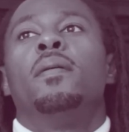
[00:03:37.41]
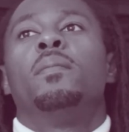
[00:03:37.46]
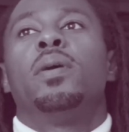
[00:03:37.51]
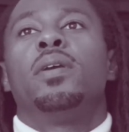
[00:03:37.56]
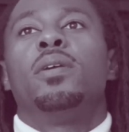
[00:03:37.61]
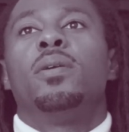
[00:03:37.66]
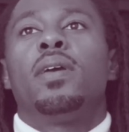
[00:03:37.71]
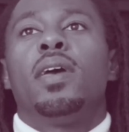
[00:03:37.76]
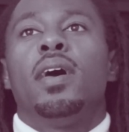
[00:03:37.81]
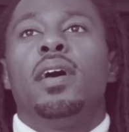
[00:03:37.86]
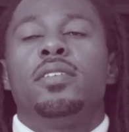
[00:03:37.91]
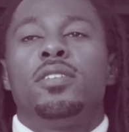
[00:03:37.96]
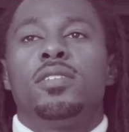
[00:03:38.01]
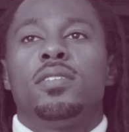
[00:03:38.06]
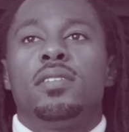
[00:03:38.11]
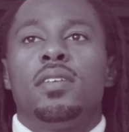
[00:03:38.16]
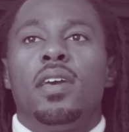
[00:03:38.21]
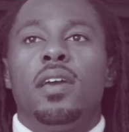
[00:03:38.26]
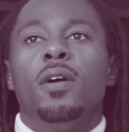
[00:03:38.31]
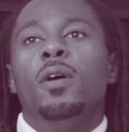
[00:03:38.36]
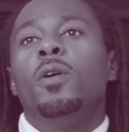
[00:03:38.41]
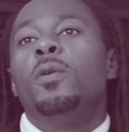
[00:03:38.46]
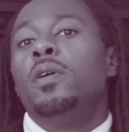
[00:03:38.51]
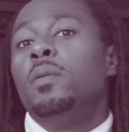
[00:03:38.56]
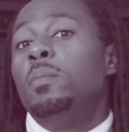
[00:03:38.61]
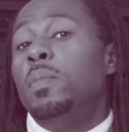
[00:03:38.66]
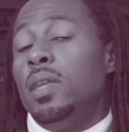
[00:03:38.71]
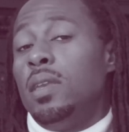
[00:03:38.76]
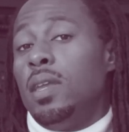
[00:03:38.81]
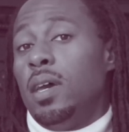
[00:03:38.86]
But you can't just say, oh,
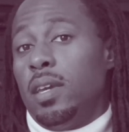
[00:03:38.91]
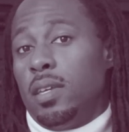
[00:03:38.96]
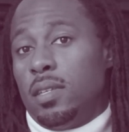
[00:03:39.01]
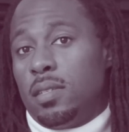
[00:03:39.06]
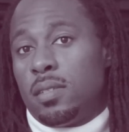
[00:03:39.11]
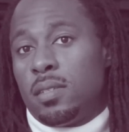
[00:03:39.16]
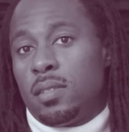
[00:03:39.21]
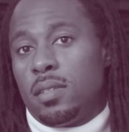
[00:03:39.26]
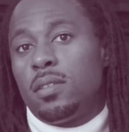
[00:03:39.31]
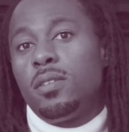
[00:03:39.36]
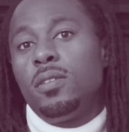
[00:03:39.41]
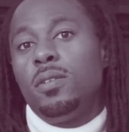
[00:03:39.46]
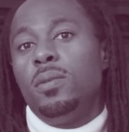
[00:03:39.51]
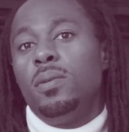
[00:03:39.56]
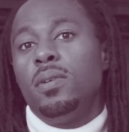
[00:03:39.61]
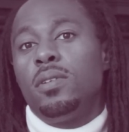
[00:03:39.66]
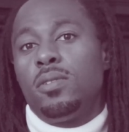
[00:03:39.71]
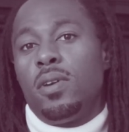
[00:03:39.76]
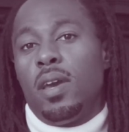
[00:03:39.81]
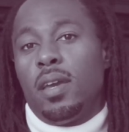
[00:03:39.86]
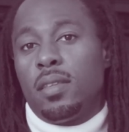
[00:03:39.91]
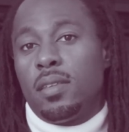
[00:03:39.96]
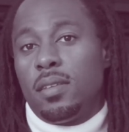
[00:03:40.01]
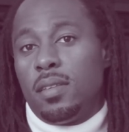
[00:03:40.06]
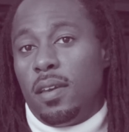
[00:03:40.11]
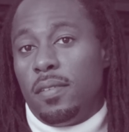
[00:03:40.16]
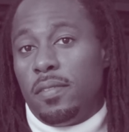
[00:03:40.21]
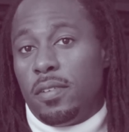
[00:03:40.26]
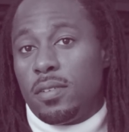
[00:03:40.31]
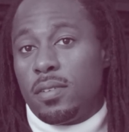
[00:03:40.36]
it'd be nice to attract
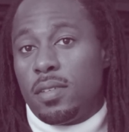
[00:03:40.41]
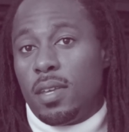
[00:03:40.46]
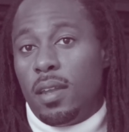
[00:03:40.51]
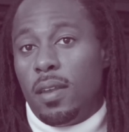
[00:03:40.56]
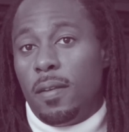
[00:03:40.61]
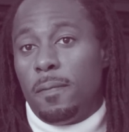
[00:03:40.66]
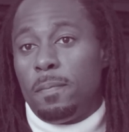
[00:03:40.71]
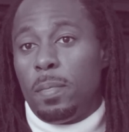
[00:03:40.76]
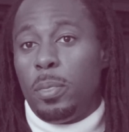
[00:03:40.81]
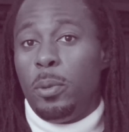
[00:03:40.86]
diverse talent.